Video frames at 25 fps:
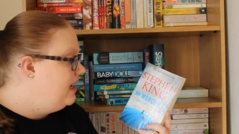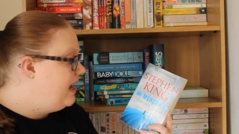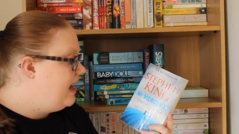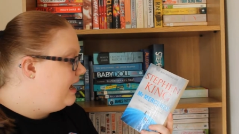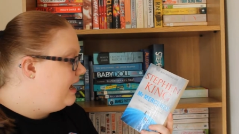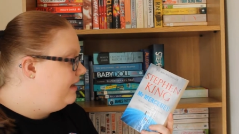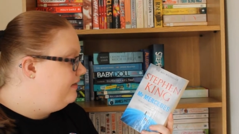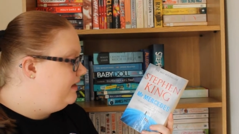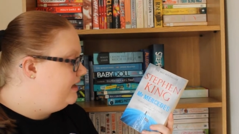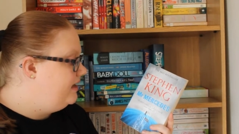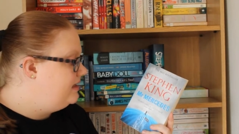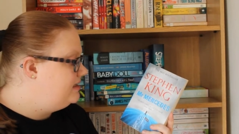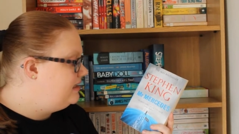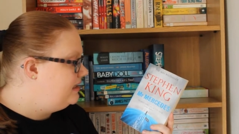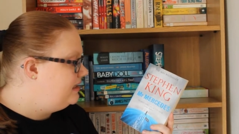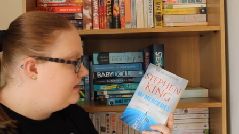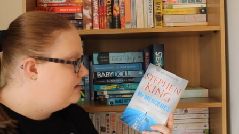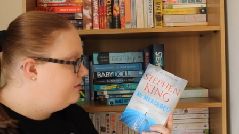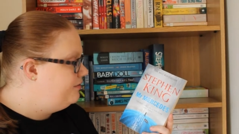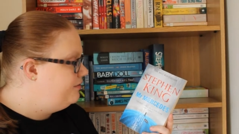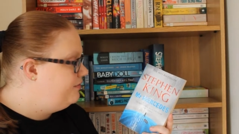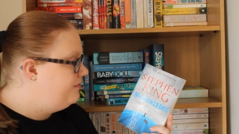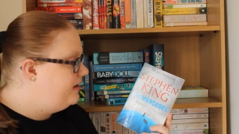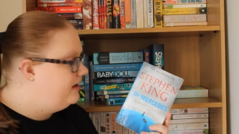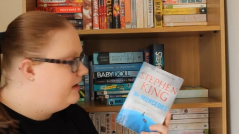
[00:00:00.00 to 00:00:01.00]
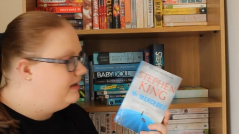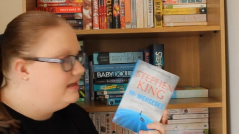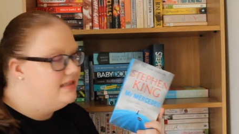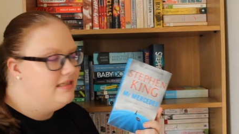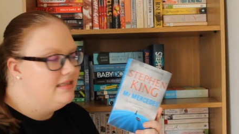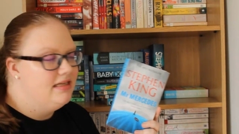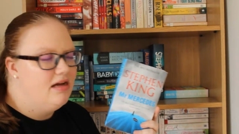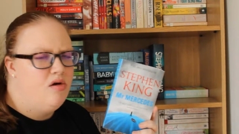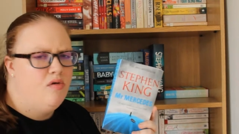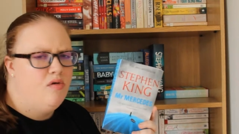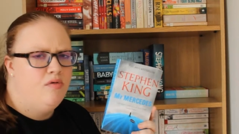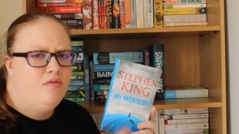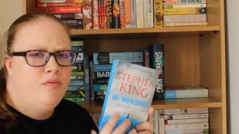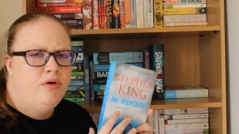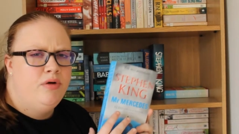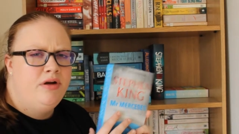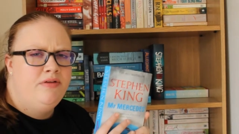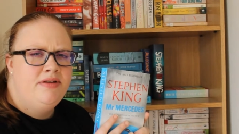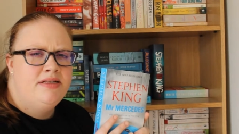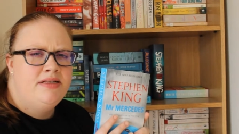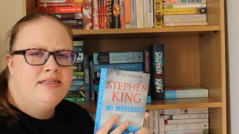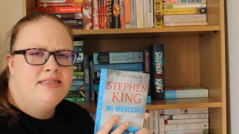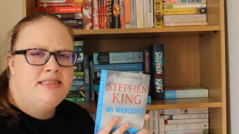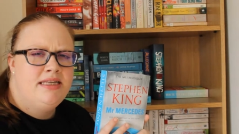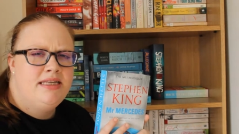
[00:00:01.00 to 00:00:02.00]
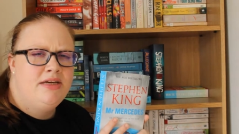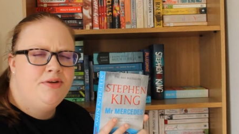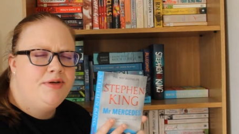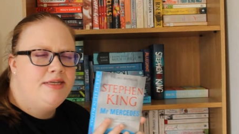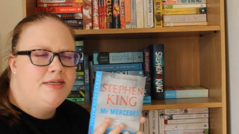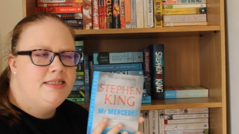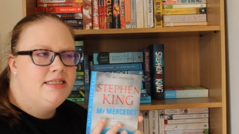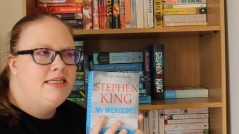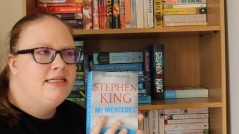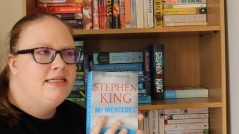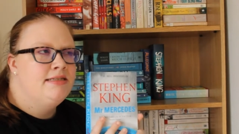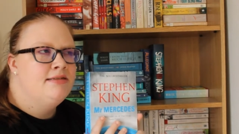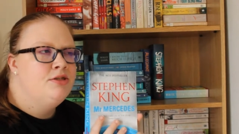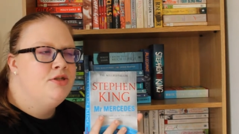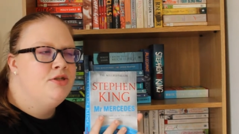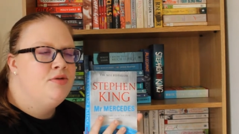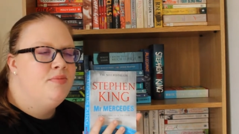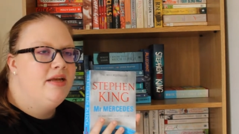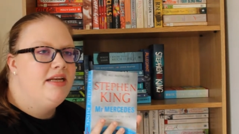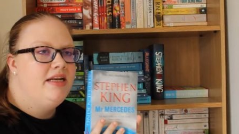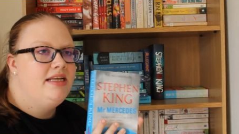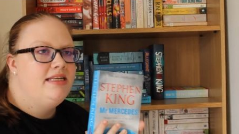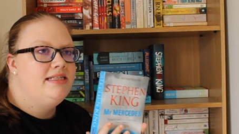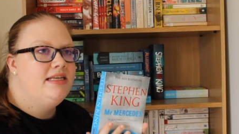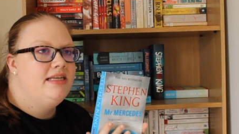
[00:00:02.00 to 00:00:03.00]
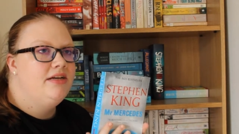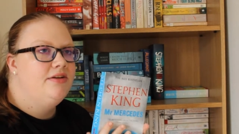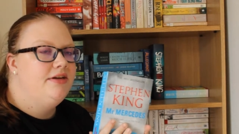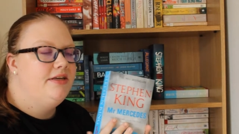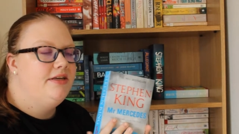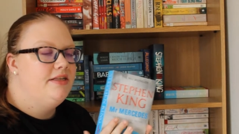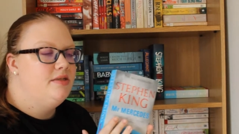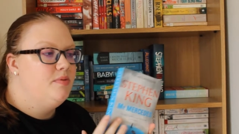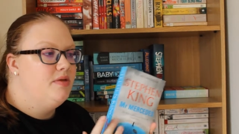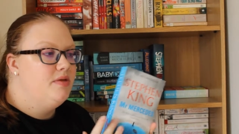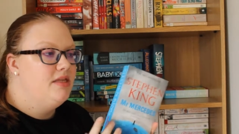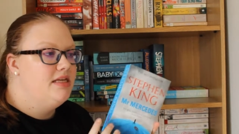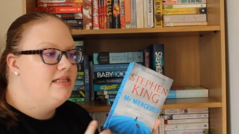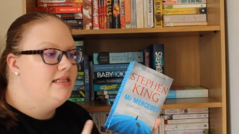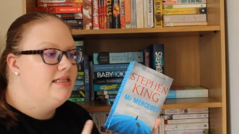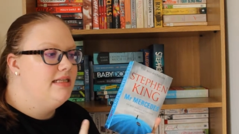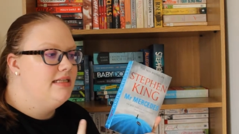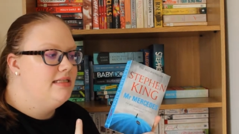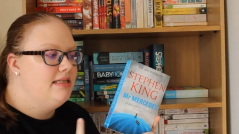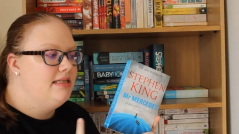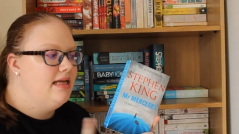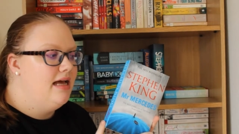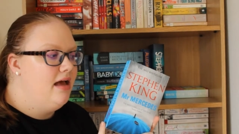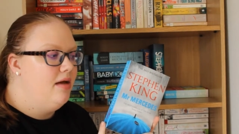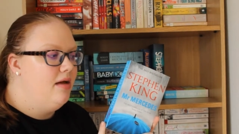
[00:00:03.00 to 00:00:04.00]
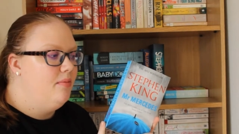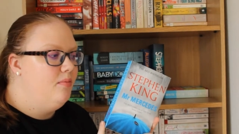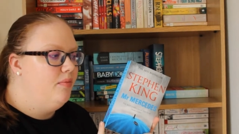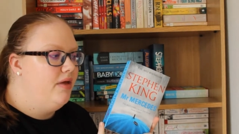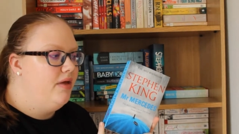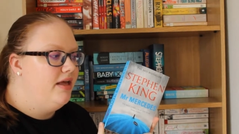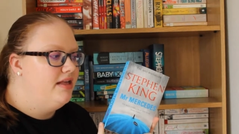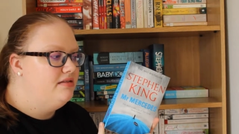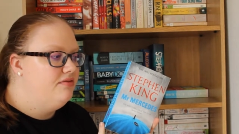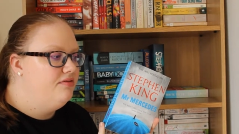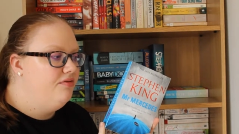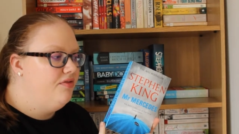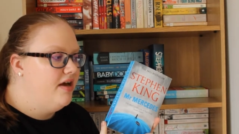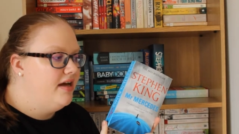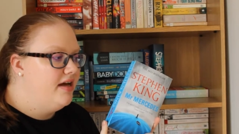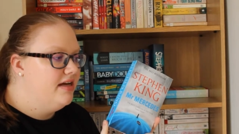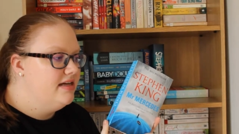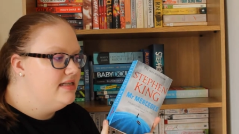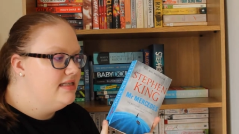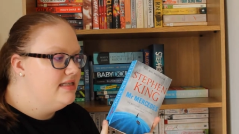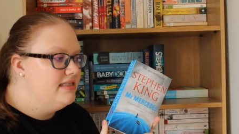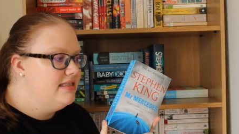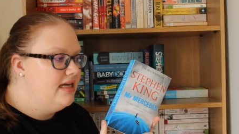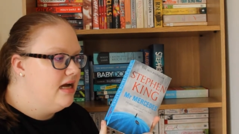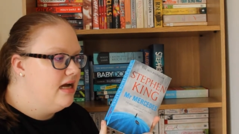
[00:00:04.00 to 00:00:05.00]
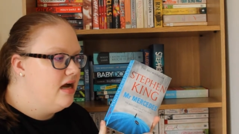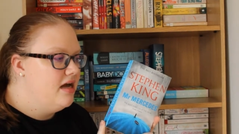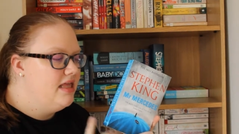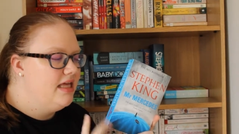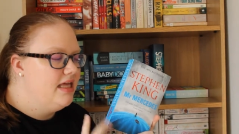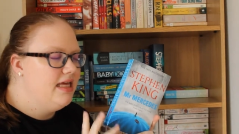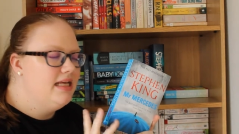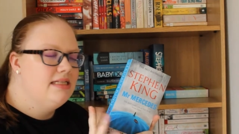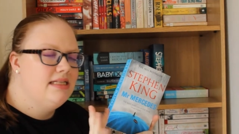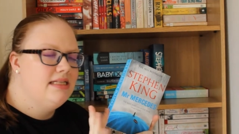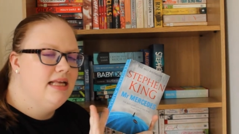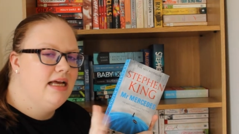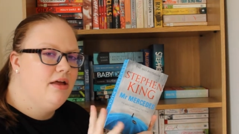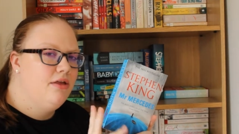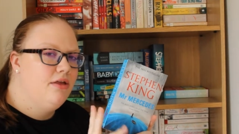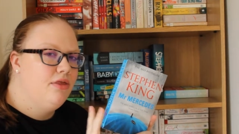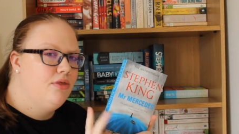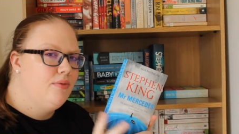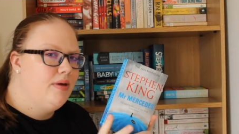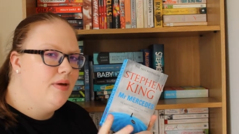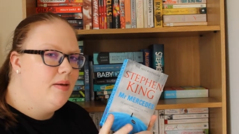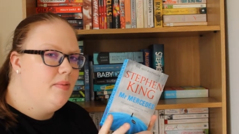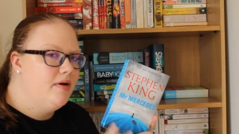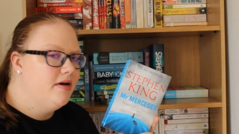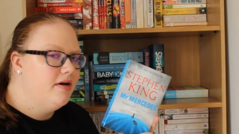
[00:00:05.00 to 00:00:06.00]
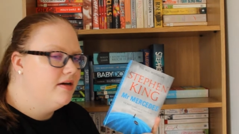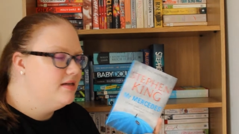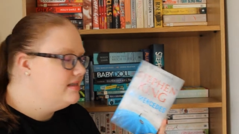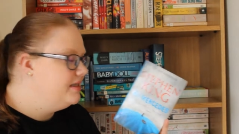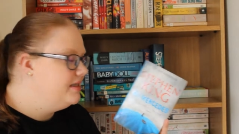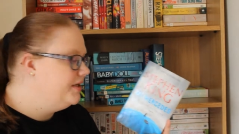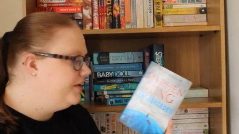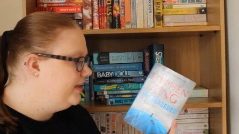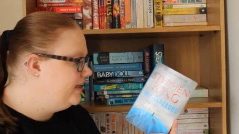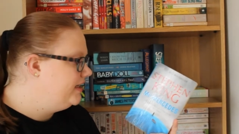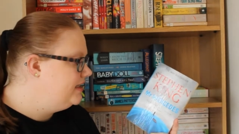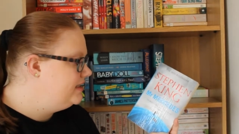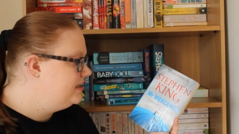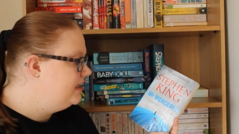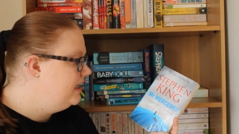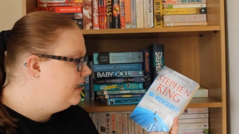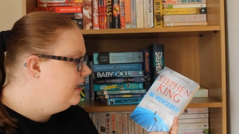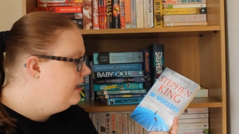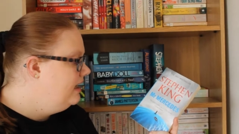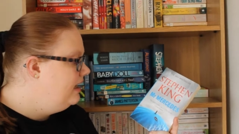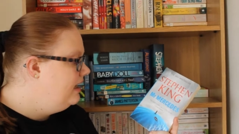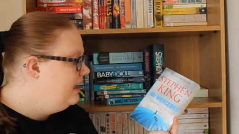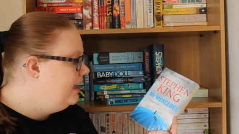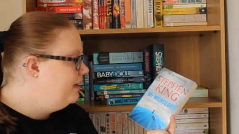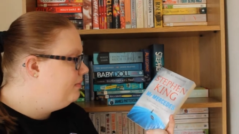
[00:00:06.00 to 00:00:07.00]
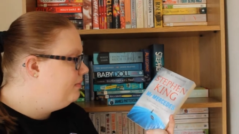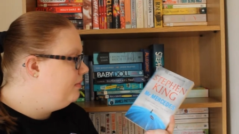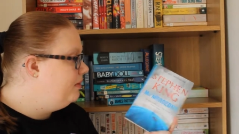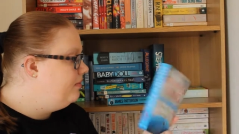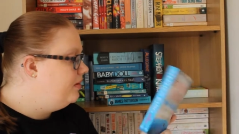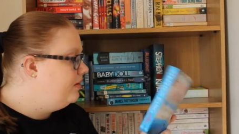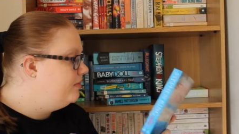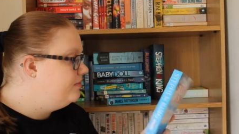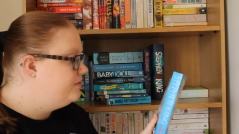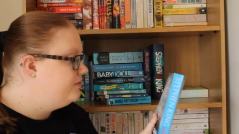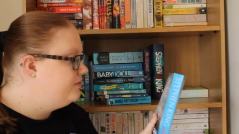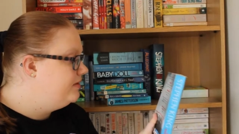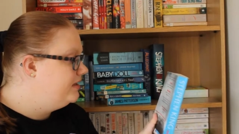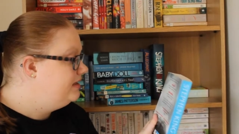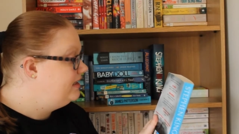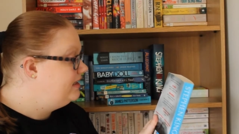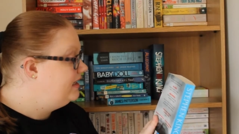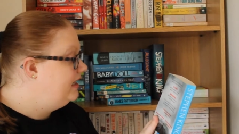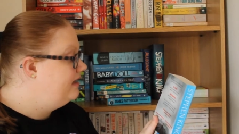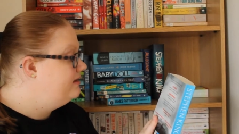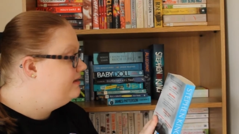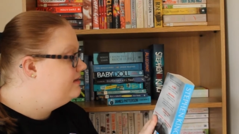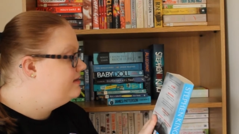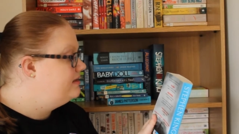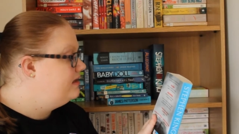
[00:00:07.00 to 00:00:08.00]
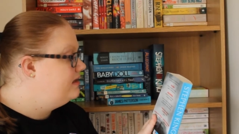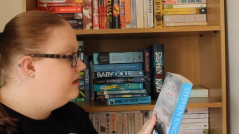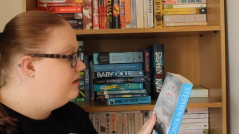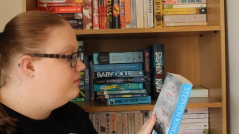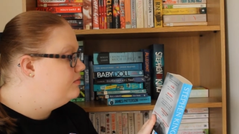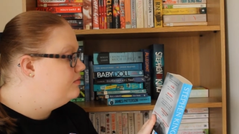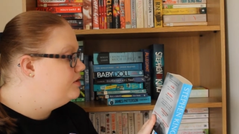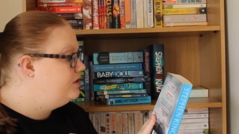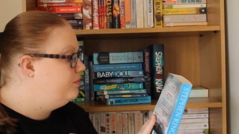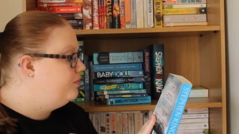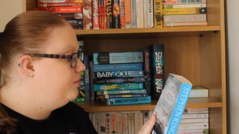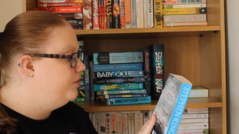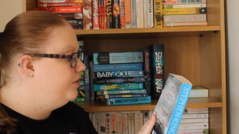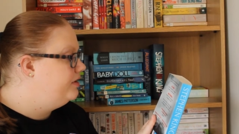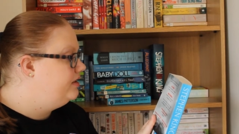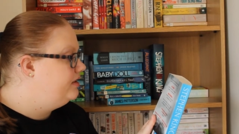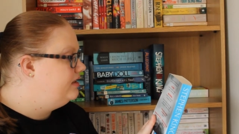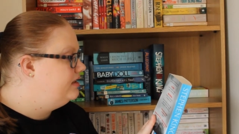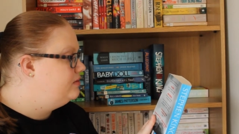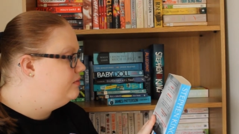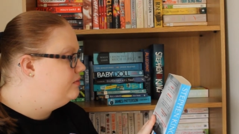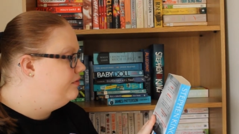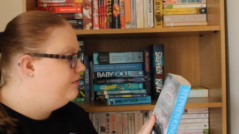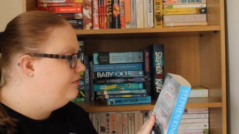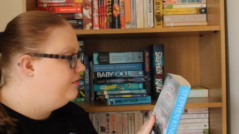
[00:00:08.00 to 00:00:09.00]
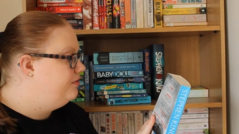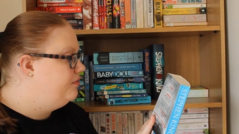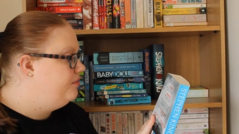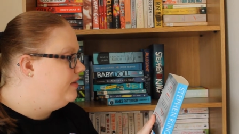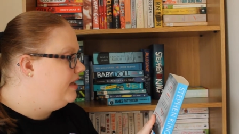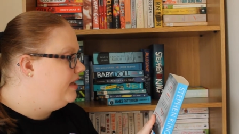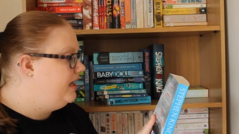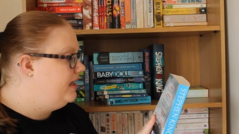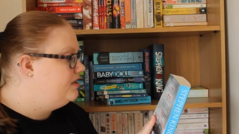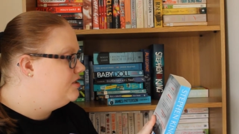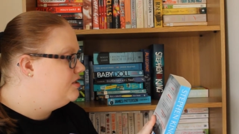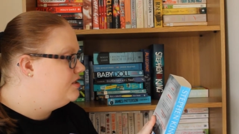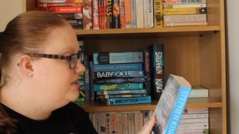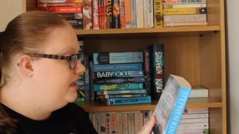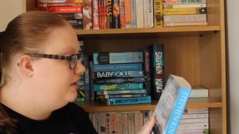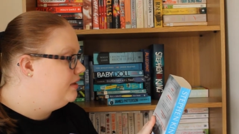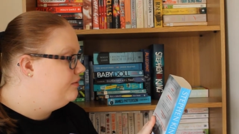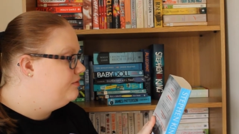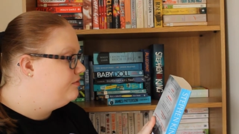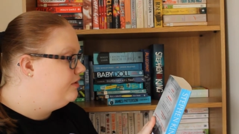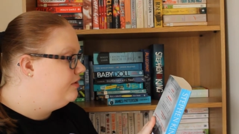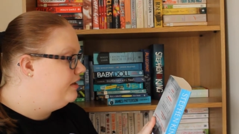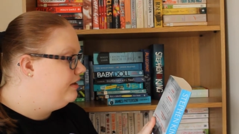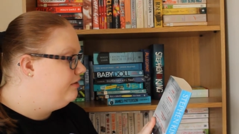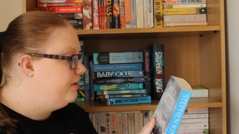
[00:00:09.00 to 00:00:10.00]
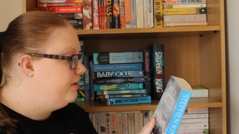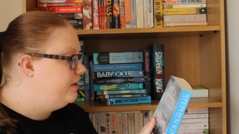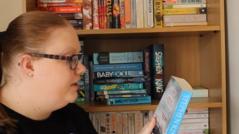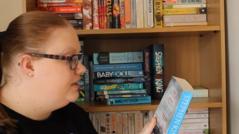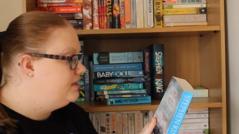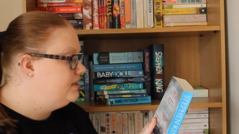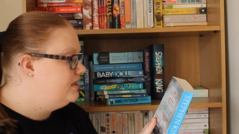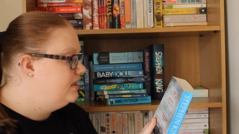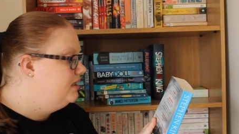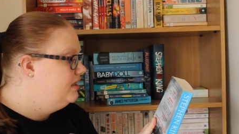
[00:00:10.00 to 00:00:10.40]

And this is the first of one of his series. He doesn't do many series, but this is um, his first, I think it's like a three-part series. My mum's read this, um, she borrowed this one from me and she said it was really good.